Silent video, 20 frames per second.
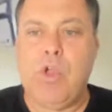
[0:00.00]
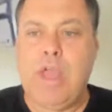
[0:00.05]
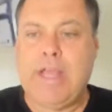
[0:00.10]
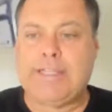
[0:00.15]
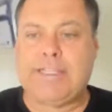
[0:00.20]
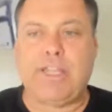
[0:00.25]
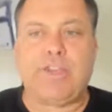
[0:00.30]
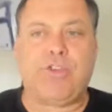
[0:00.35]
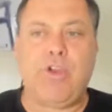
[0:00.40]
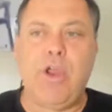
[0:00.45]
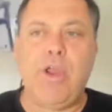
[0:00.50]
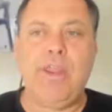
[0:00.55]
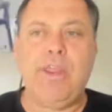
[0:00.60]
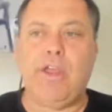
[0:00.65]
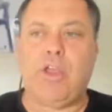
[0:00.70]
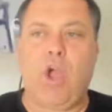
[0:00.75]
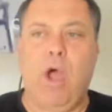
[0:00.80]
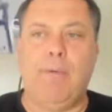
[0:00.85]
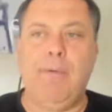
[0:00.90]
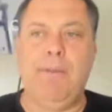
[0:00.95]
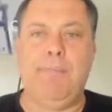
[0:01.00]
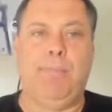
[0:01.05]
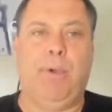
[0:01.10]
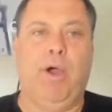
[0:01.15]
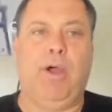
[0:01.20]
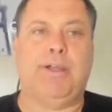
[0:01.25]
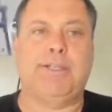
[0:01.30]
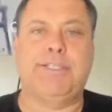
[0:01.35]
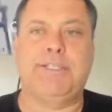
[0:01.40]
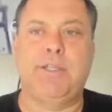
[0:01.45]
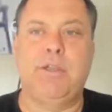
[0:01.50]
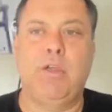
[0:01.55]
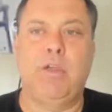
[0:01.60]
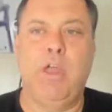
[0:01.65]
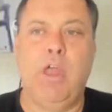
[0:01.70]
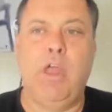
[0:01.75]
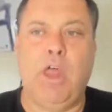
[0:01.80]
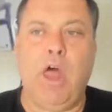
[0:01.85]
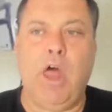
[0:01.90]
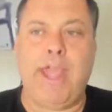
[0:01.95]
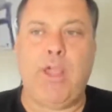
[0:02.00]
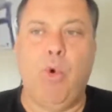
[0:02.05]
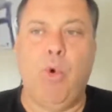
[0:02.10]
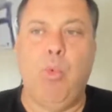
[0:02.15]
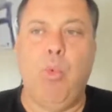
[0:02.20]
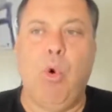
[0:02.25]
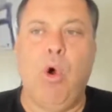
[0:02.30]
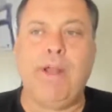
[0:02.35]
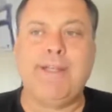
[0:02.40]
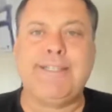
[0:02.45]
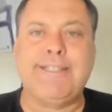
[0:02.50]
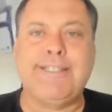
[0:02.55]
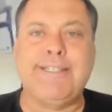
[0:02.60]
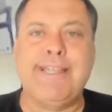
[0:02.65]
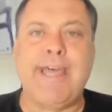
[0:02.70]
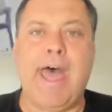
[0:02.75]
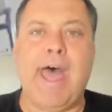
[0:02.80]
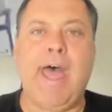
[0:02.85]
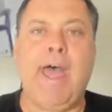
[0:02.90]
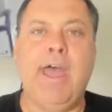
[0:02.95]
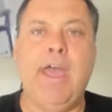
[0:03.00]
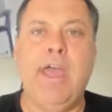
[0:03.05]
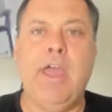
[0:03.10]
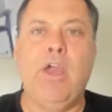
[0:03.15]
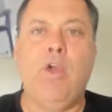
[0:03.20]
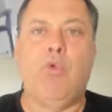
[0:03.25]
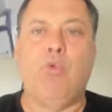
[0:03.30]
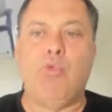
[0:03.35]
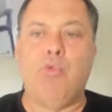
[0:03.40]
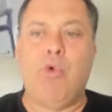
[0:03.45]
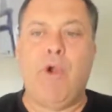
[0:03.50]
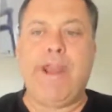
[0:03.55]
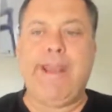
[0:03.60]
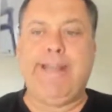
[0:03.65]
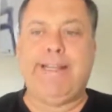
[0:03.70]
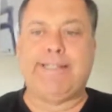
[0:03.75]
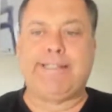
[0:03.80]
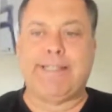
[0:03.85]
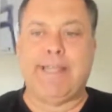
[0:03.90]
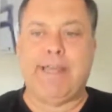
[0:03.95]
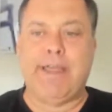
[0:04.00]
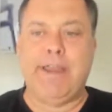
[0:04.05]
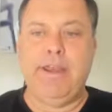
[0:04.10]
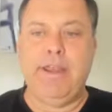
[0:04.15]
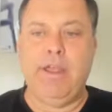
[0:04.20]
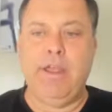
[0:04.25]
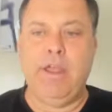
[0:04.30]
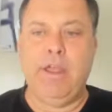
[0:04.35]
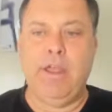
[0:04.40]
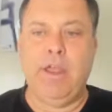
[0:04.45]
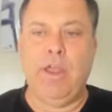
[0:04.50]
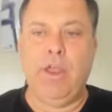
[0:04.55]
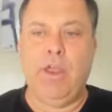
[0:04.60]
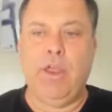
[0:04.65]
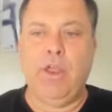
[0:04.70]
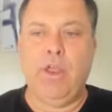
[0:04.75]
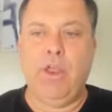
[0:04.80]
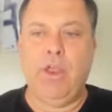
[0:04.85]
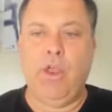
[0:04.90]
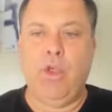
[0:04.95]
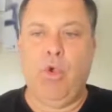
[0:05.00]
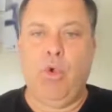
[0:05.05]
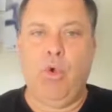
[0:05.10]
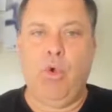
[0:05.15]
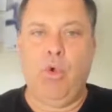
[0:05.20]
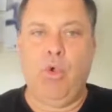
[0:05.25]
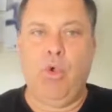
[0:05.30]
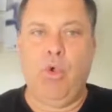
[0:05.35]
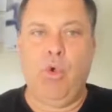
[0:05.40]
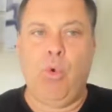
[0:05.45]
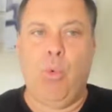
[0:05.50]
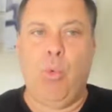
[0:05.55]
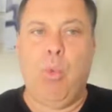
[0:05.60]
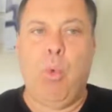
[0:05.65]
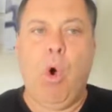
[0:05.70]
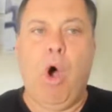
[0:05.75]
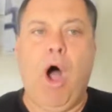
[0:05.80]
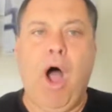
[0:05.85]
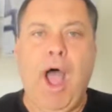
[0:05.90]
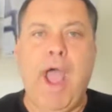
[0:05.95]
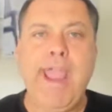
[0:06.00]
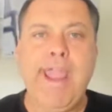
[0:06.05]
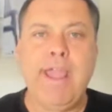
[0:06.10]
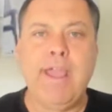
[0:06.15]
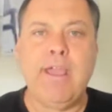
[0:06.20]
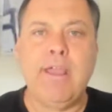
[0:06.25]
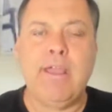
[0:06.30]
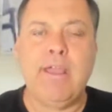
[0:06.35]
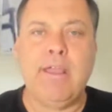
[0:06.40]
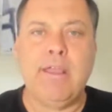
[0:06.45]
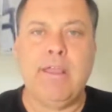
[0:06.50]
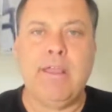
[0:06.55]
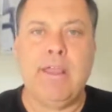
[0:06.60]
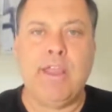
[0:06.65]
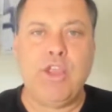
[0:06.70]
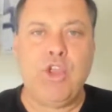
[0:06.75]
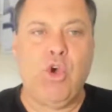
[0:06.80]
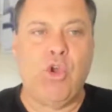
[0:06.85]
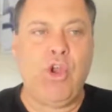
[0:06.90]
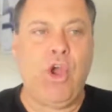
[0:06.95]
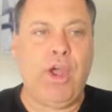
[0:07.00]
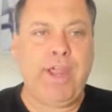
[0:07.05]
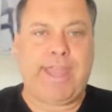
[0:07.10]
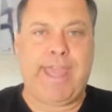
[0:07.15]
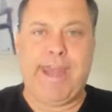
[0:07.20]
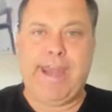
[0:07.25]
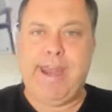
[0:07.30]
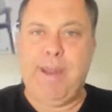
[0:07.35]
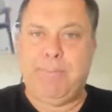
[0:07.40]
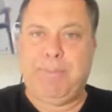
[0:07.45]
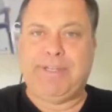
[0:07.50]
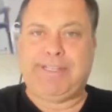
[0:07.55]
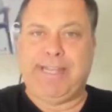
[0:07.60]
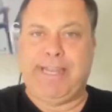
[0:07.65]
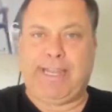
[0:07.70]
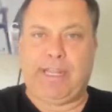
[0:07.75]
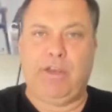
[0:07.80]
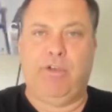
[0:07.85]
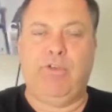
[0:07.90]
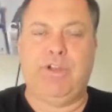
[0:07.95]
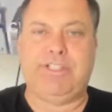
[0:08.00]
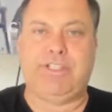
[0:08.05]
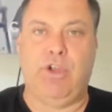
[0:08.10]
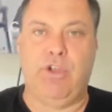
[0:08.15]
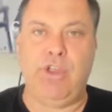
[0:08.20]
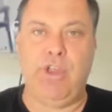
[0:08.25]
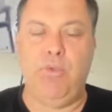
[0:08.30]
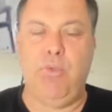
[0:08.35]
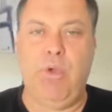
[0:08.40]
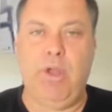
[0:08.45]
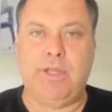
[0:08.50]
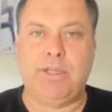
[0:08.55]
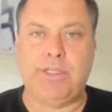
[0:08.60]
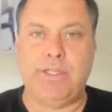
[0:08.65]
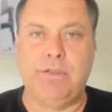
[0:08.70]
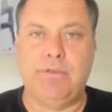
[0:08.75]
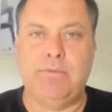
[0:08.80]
So throw in the comment box, like, what's the reason why you're not getting a particular result you want?